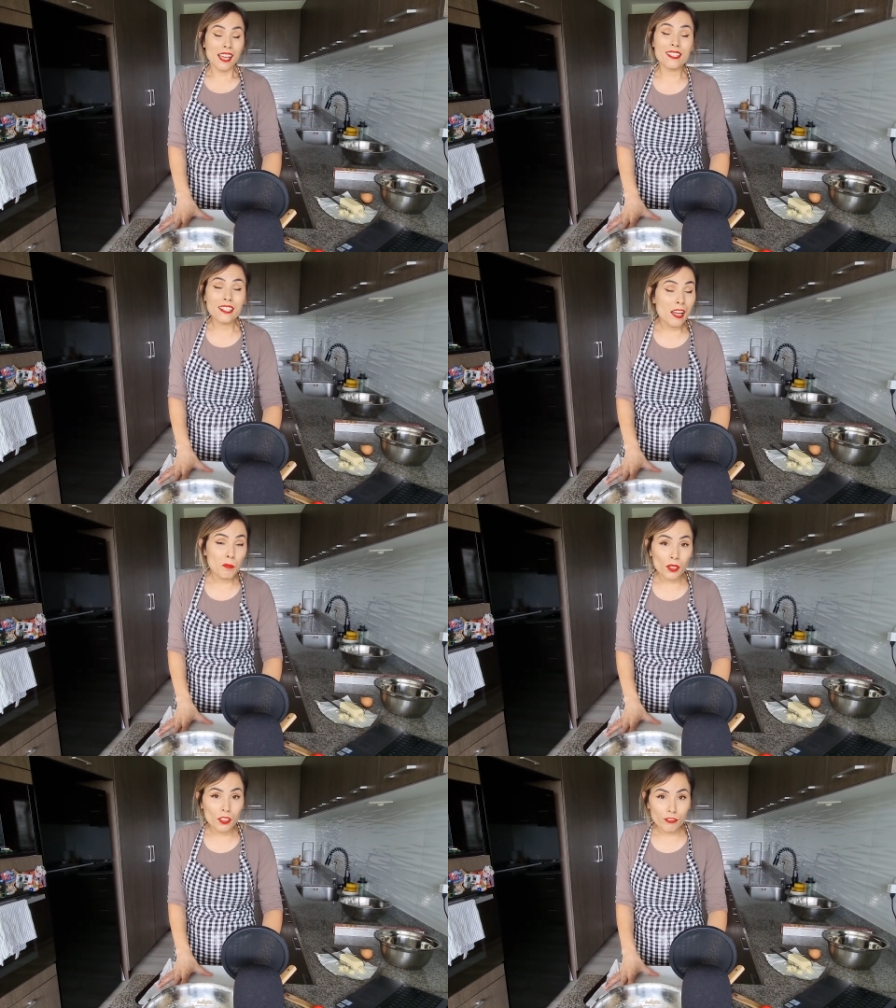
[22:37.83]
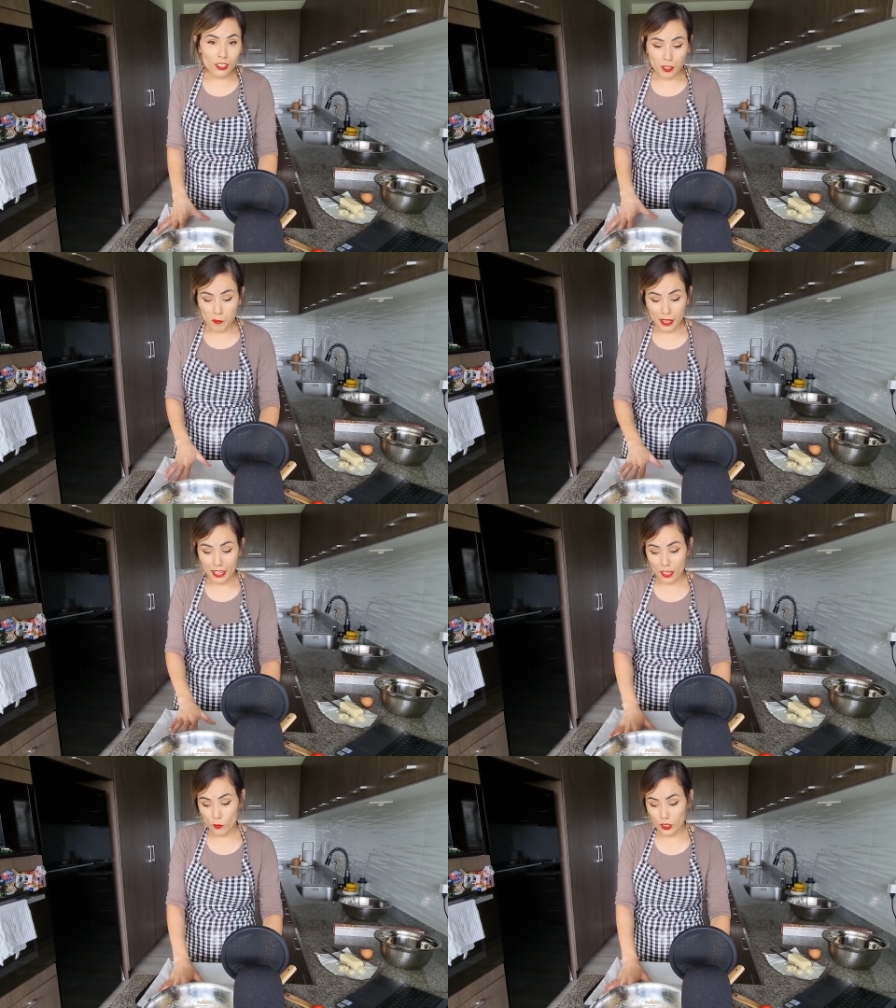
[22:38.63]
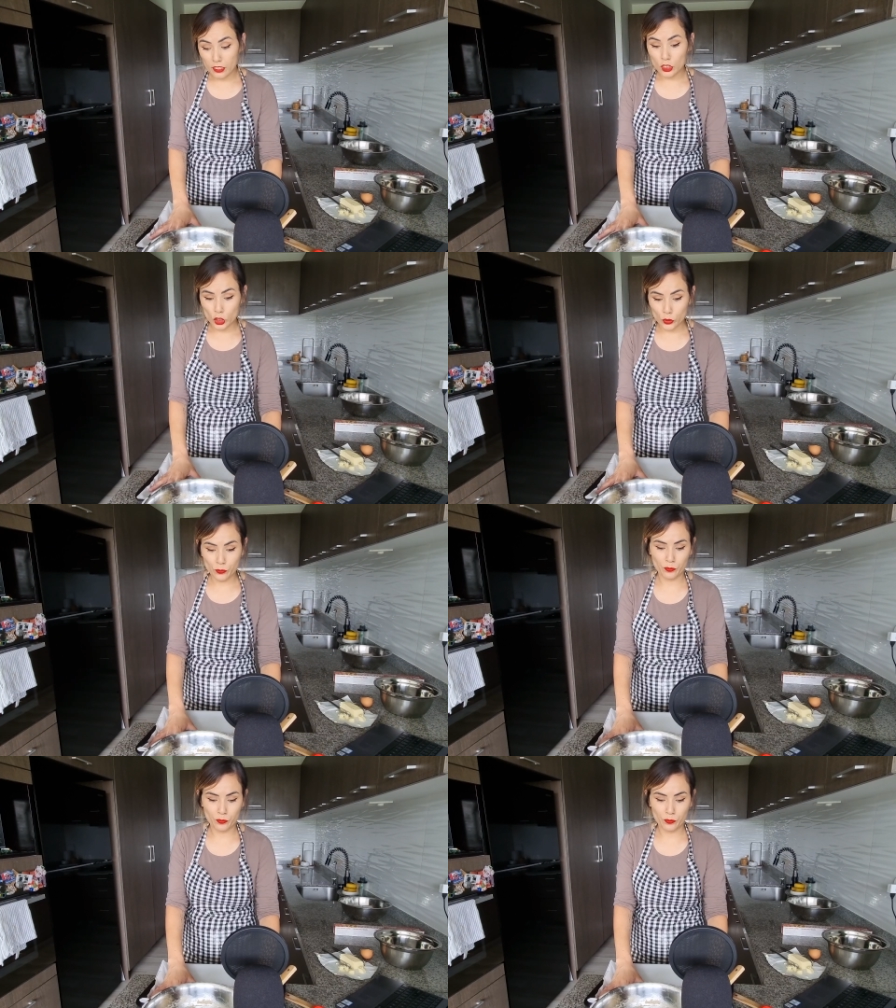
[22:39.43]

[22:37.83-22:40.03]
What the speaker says: It's not beautiful, but it will do.